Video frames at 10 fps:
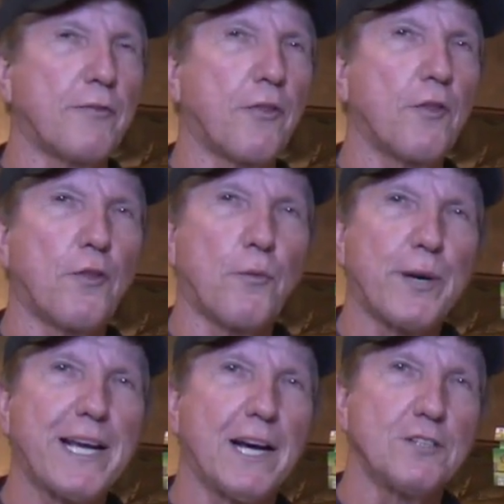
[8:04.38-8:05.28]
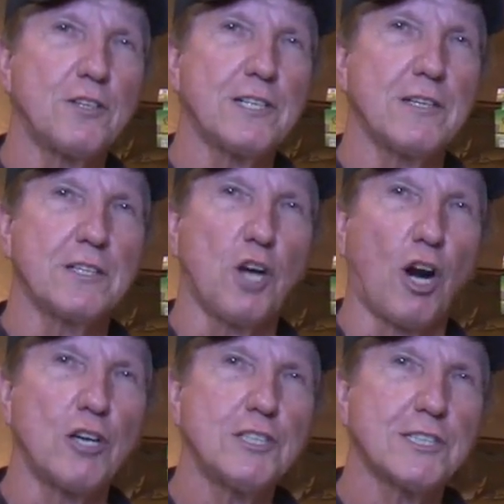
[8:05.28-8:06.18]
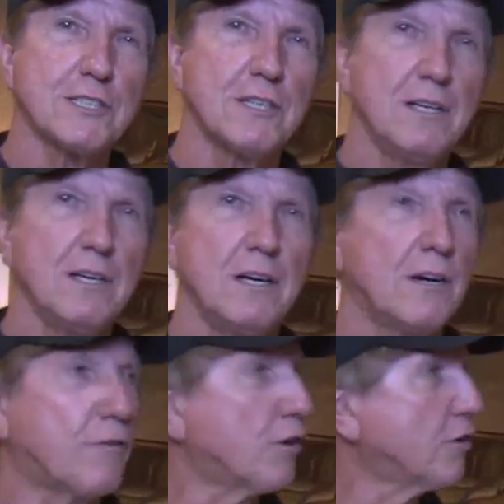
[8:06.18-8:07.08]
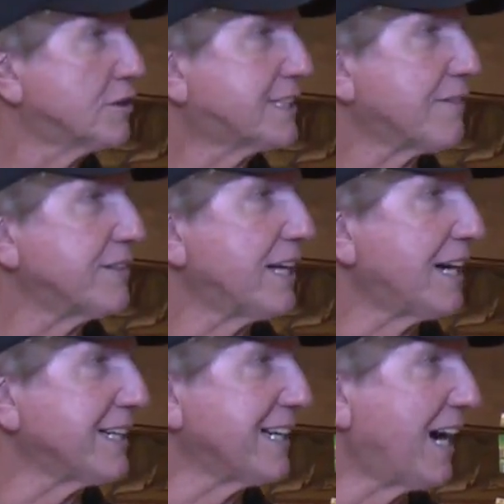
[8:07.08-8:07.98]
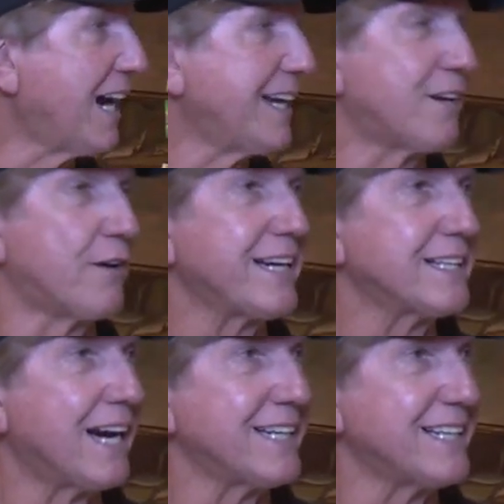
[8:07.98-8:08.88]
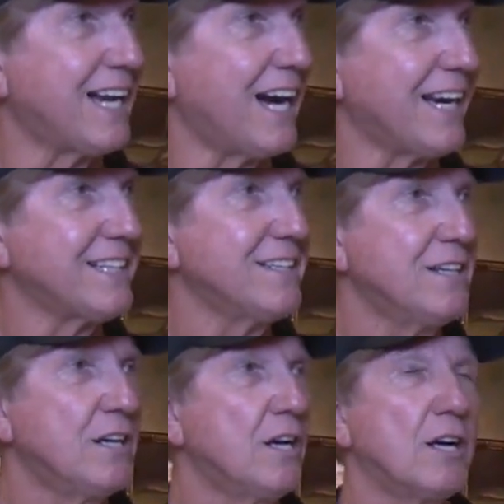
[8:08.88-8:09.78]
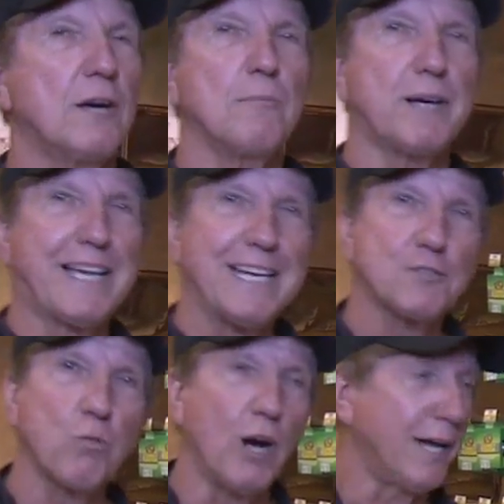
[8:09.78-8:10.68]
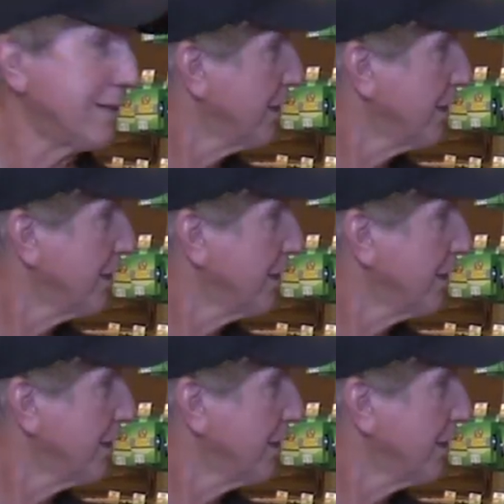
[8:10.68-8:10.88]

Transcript: of 300 yards for $7.99 or $8.99. But guess what?